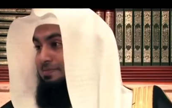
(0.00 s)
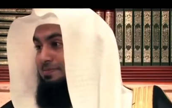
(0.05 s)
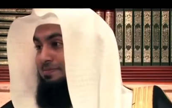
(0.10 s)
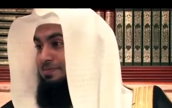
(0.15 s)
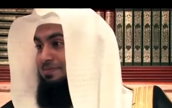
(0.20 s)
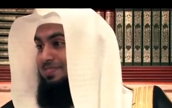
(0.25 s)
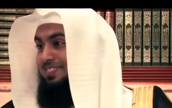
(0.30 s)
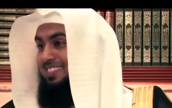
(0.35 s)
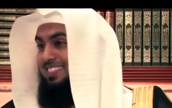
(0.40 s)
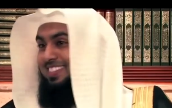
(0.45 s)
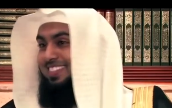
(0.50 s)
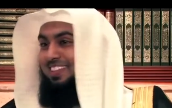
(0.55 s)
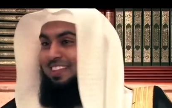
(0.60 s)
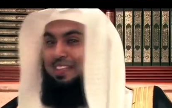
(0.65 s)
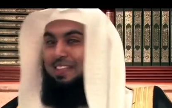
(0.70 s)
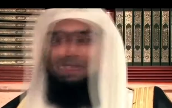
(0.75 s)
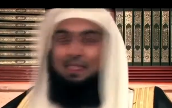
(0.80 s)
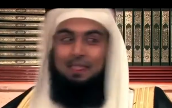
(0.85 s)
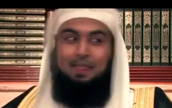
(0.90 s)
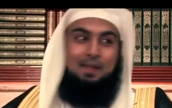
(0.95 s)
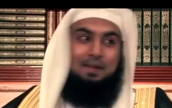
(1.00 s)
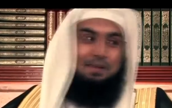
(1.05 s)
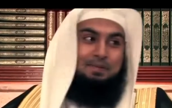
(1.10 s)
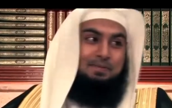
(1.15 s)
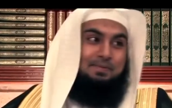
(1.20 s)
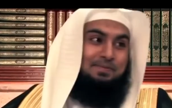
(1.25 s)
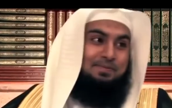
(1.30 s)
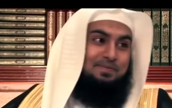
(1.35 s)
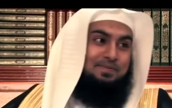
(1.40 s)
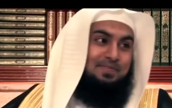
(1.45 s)

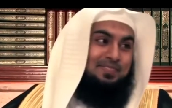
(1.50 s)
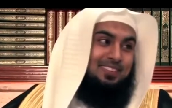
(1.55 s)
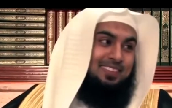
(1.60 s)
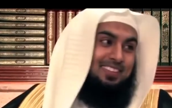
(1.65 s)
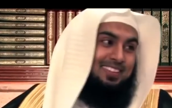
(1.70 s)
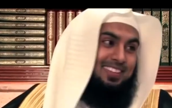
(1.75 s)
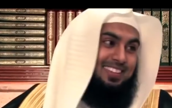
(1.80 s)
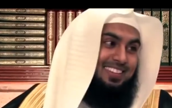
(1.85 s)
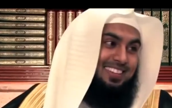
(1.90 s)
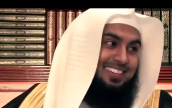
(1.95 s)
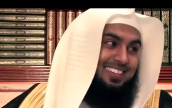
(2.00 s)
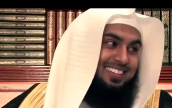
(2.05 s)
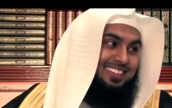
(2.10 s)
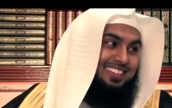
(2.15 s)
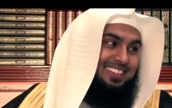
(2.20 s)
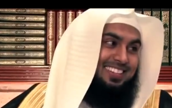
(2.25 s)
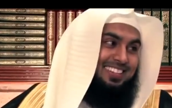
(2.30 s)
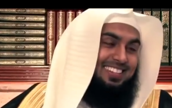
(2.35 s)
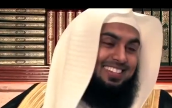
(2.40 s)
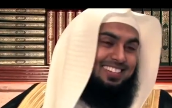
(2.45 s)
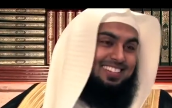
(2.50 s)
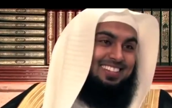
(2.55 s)
Nobody speaks.